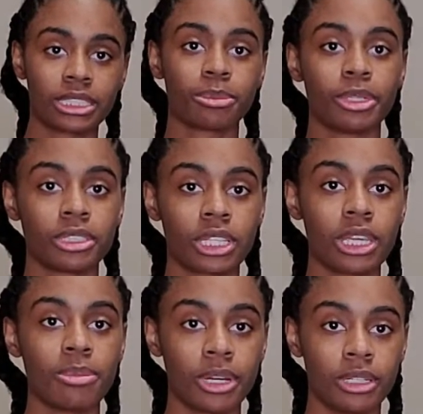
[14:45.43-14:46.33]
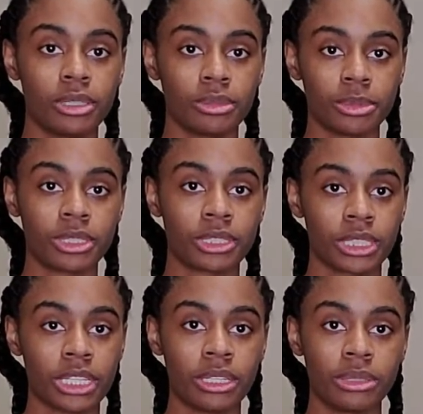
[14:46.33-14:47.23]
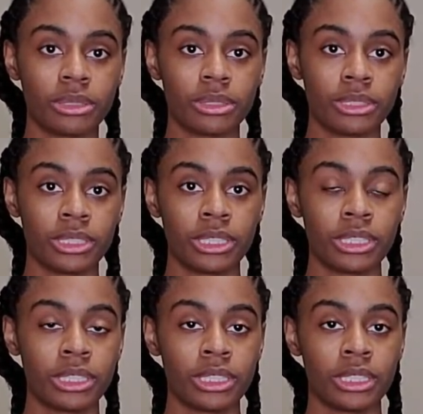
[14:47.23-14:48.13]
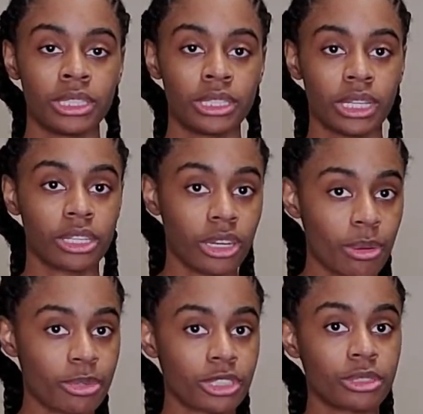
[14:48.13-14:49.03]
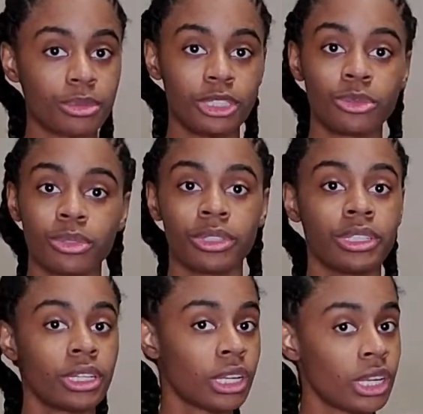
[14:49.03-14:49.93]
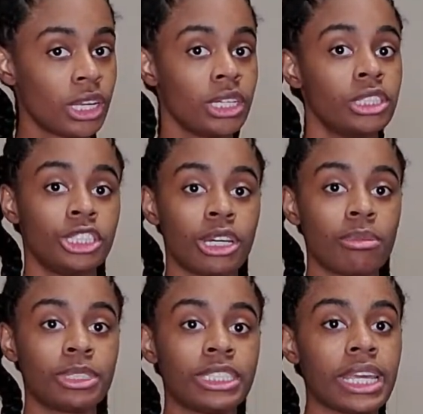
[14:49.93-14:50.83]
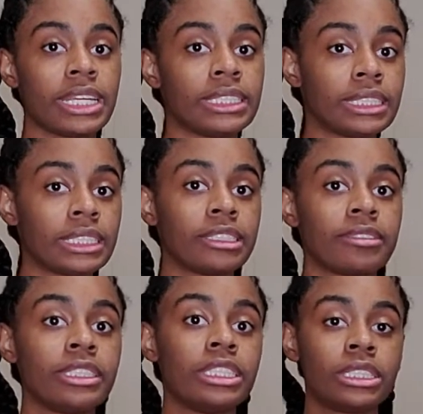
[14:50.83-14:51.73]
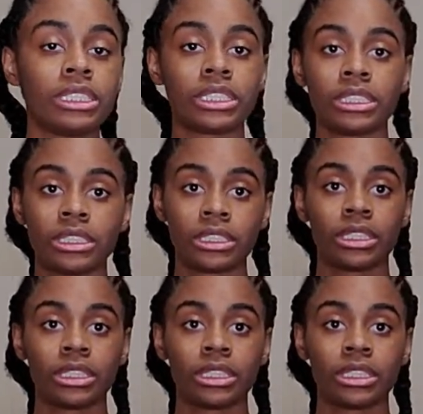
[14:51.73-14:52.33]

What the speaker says: supposed to keep your arms still. Like you're not supposed to be doing jumping jacks and stuff, and it's just